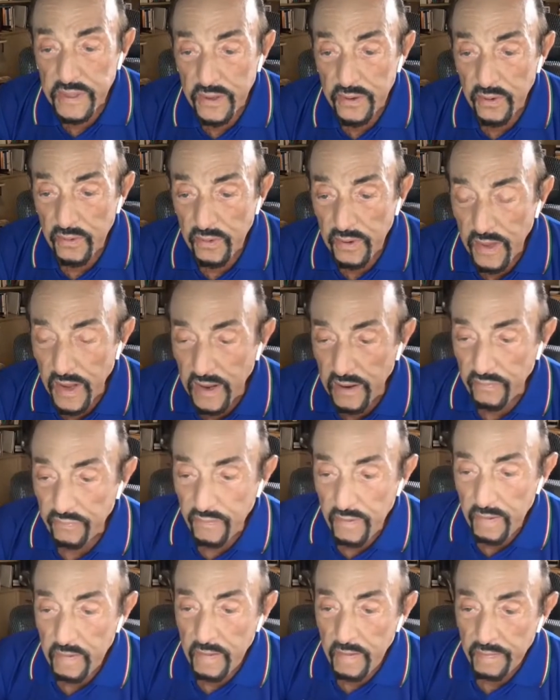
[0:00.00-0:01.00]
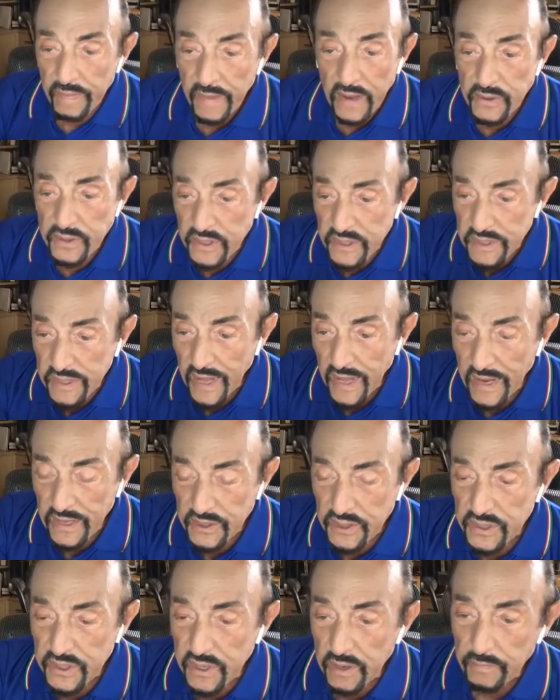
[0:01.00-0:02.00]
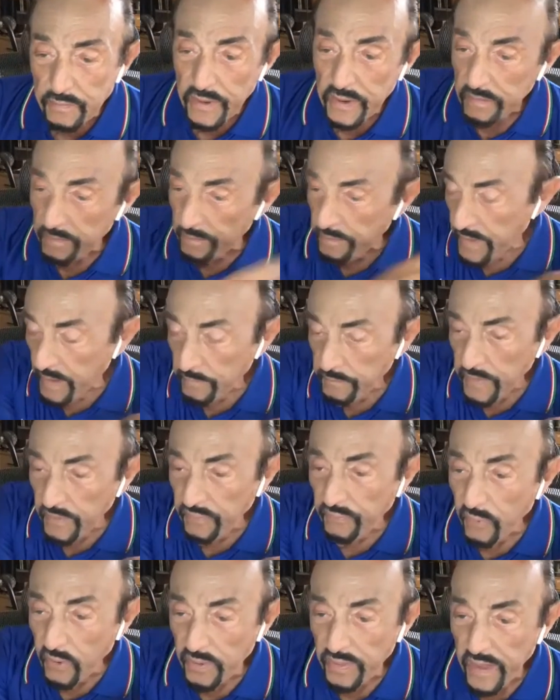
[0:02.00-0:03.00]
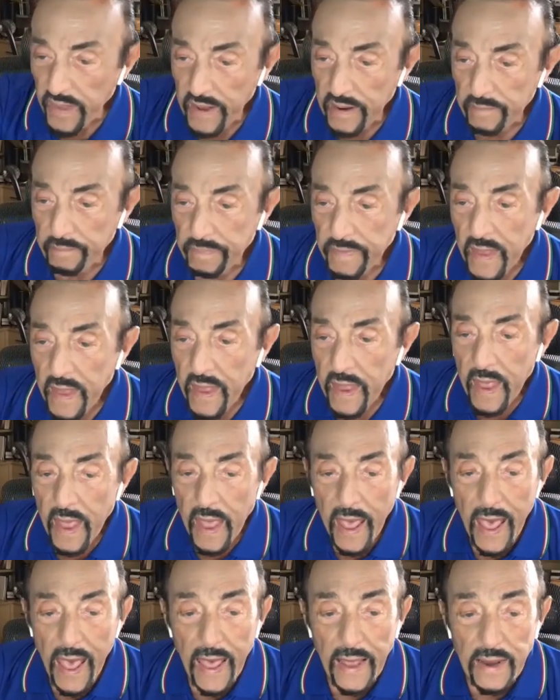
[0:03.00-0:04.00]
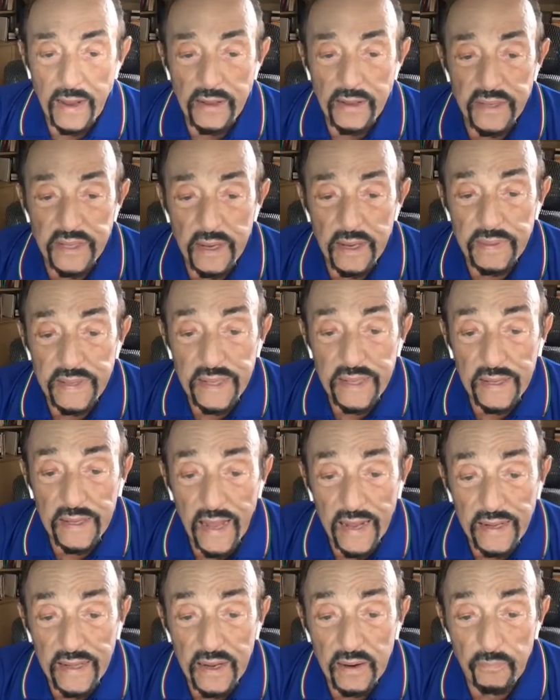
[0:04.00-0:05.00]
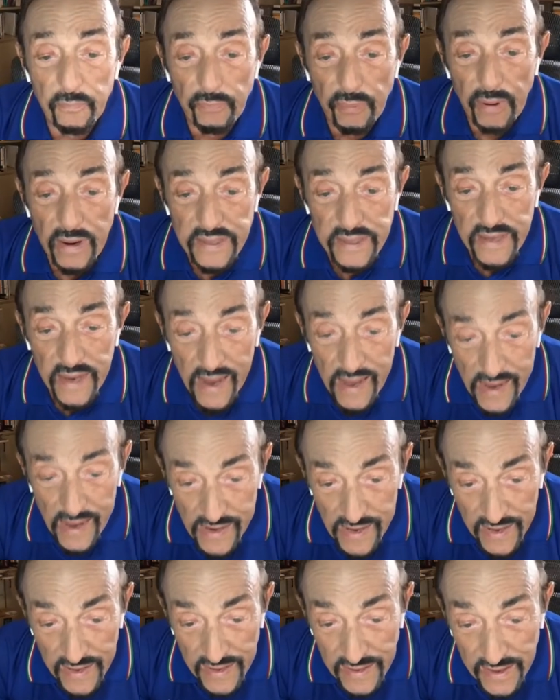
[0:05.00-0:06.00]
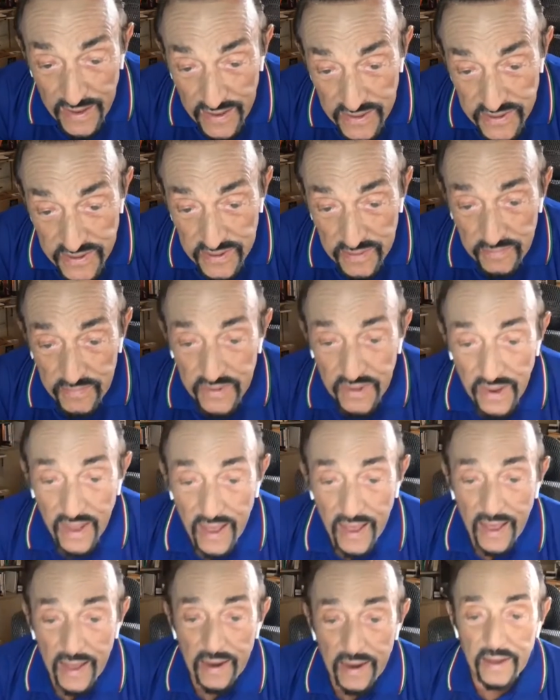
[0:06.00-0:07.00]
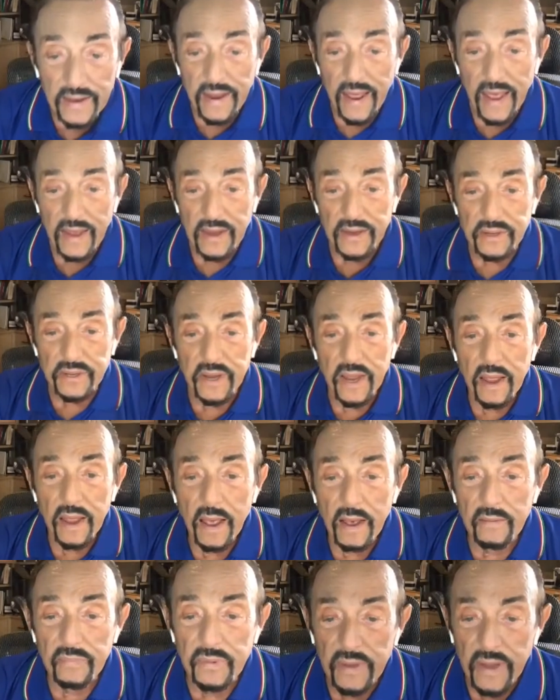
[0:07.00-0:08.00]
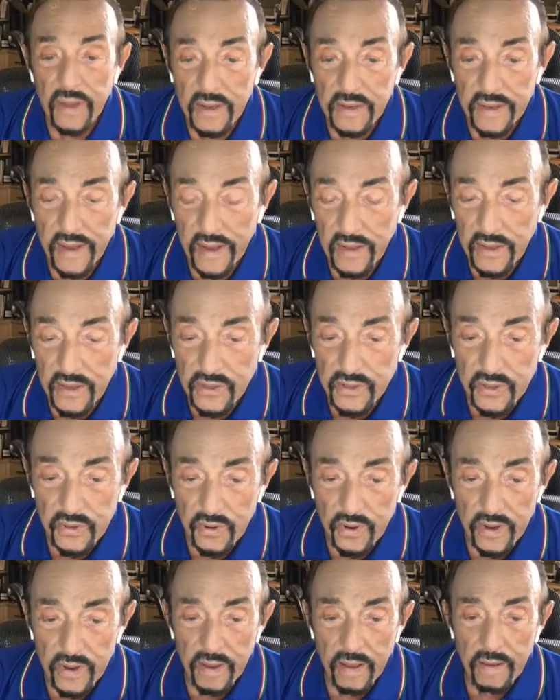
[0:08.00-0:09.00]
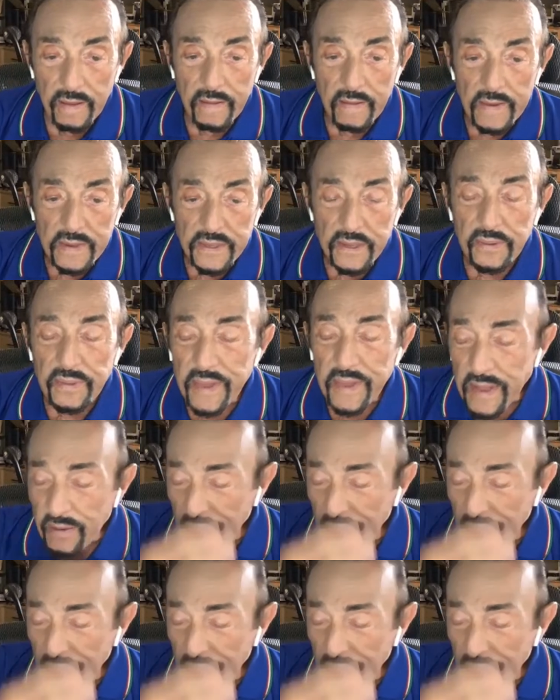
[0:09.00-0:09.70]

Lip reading: in your life, not just last year, but before that. Add in some selected present hedonism to add a dash of daily joy. So think